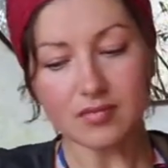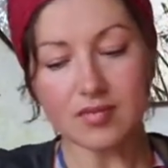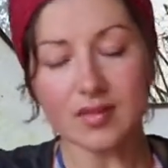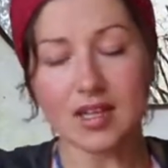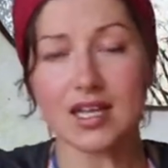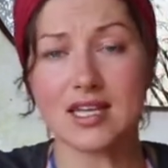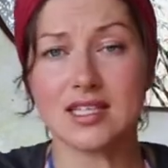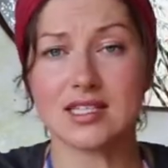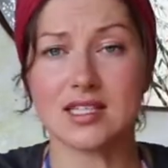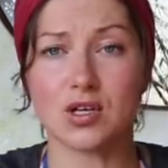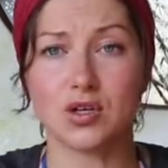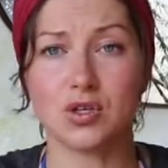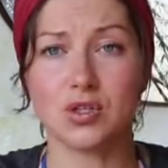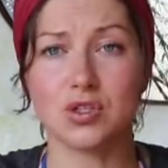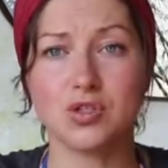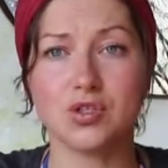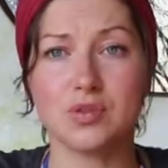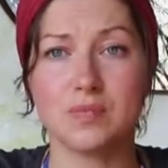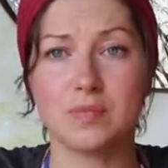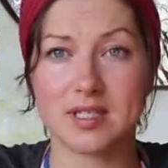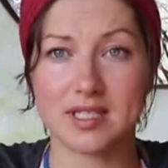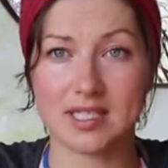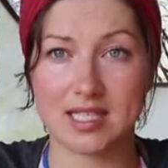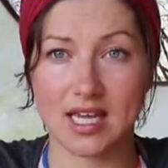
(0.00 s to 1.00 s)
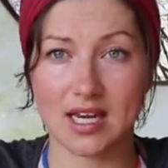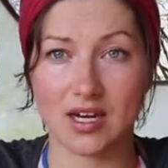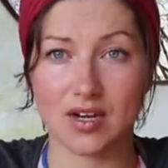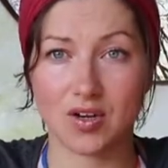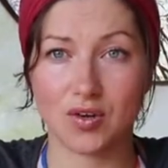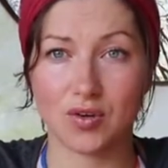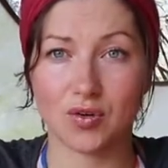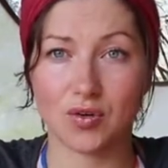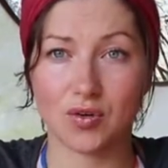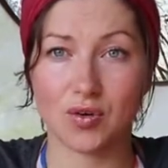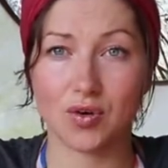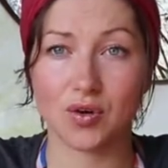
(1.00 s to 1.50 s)
is
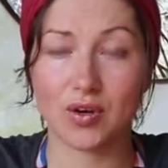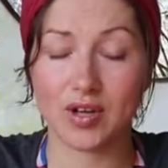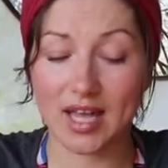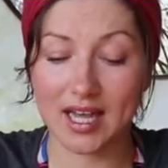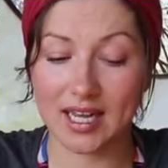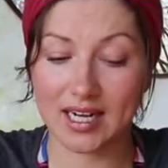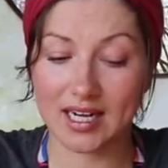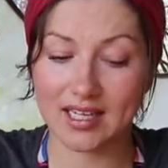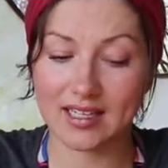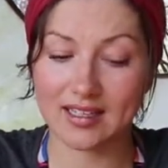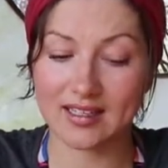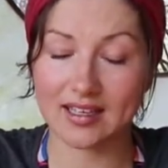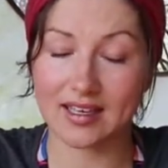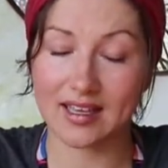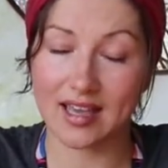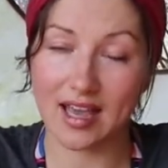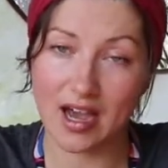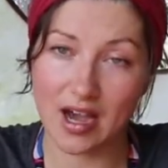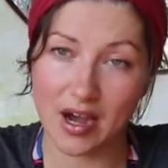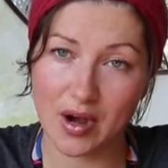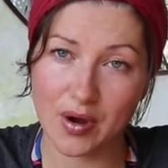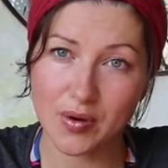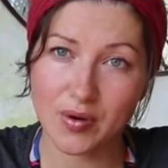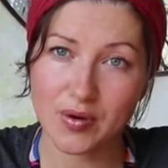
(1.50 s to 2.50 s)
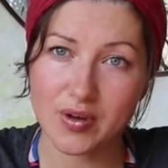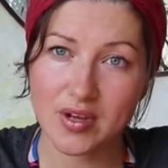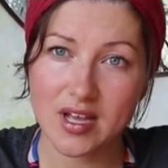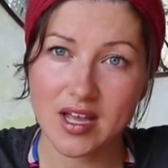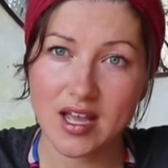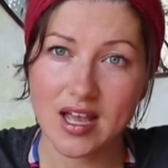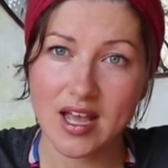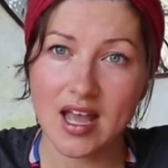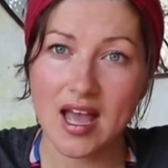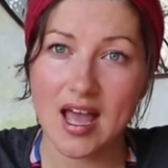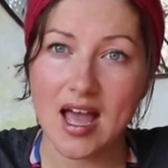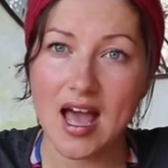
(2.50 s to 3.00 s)
100% organic cacao,
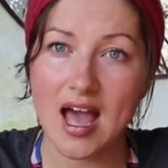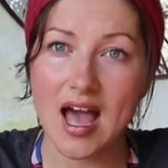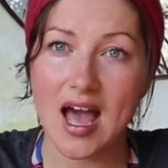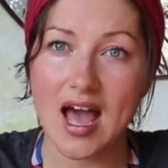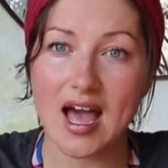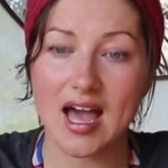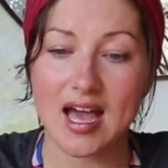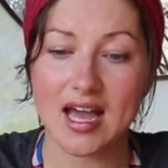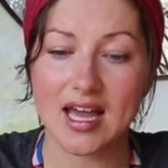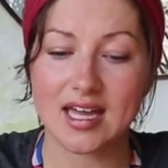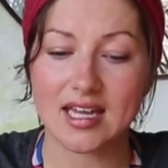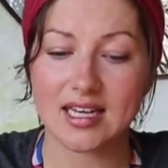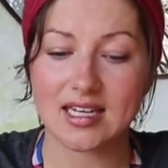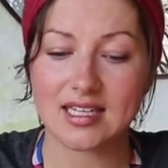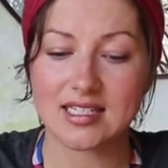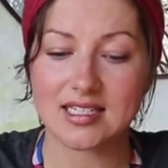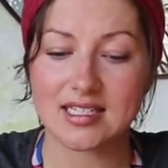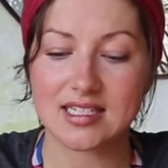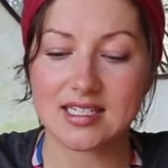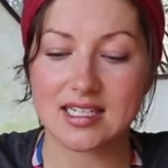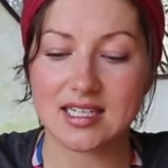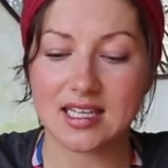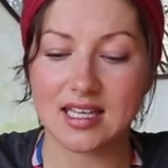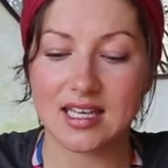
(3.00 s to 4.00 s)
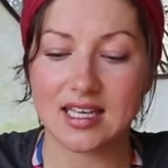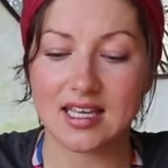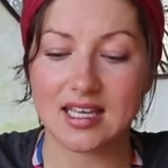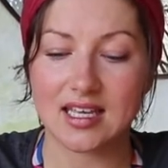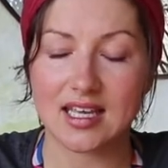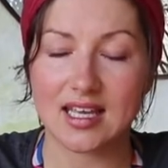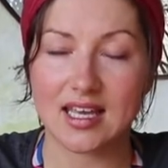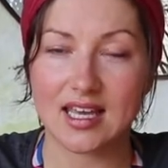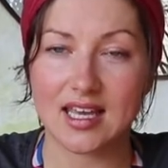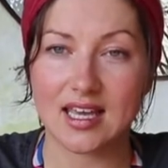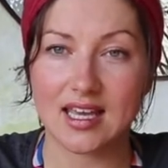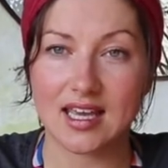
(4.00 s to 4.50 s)
and
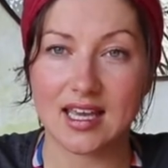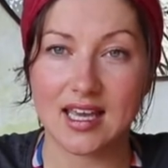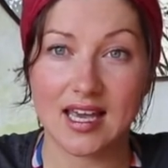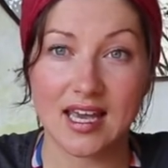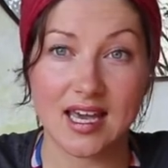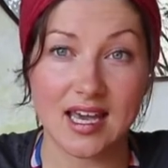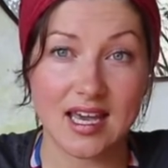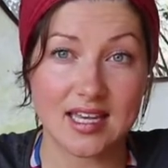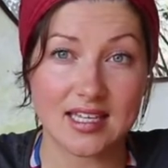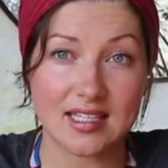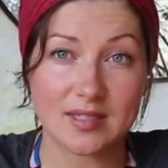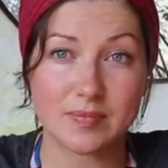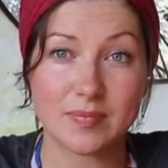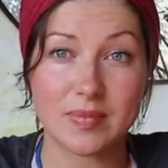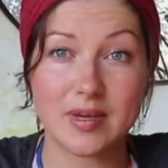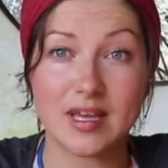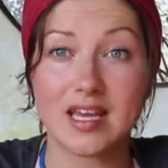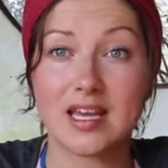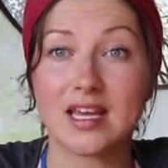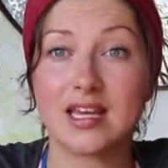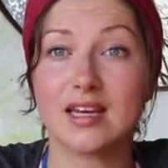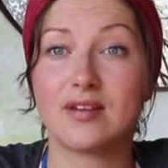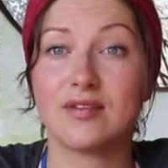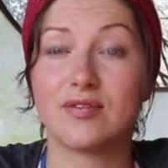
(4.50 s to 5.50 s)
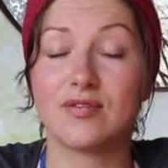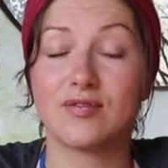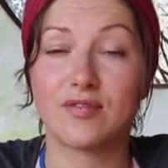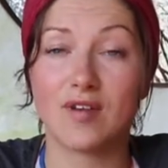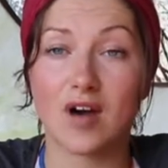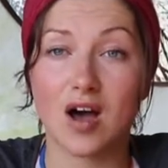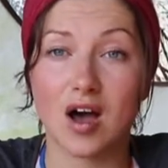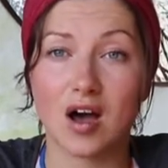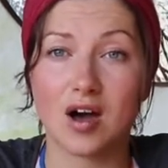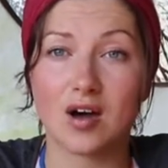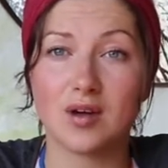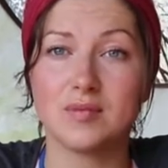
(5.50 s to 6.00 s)
it has been
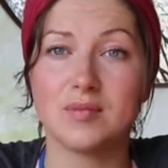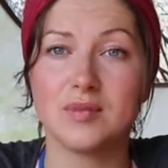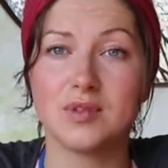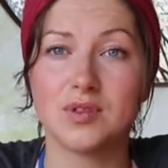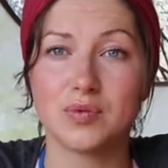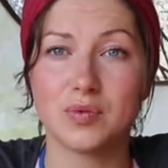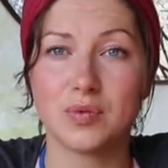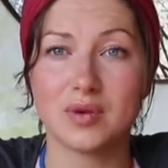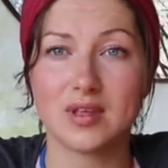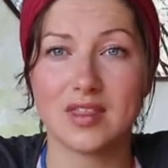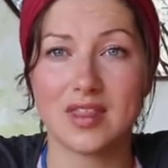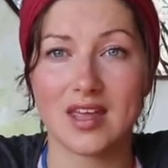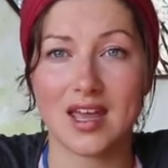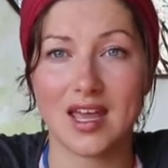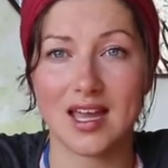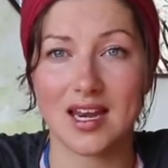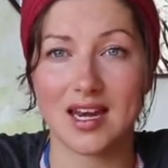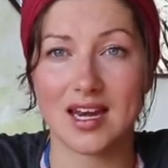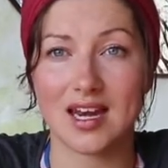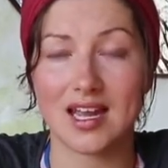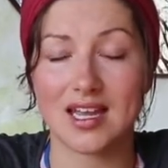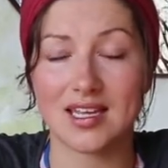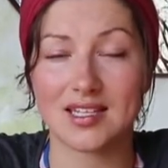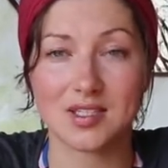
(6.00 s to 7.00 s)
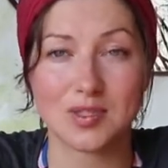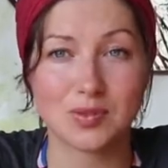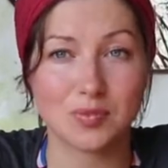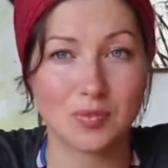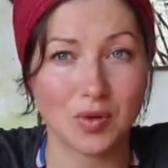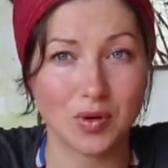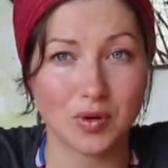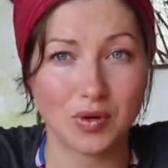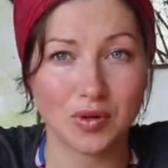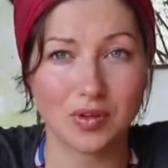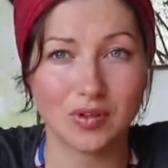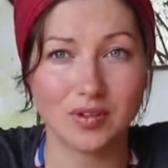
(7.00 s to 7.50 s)
farmed within a
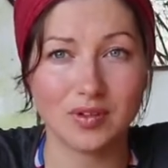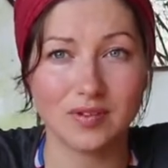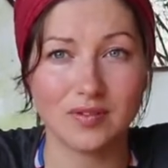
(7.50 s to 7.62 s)
small